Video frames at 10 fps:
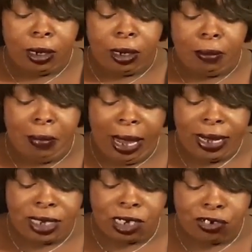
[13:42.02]

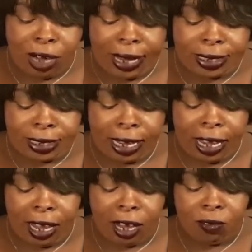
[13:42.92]
Madison tried to
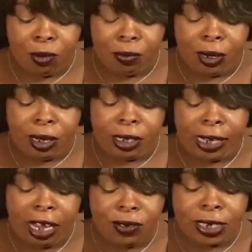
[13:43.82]
stay out of it, but
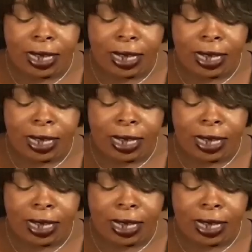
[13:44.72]
David is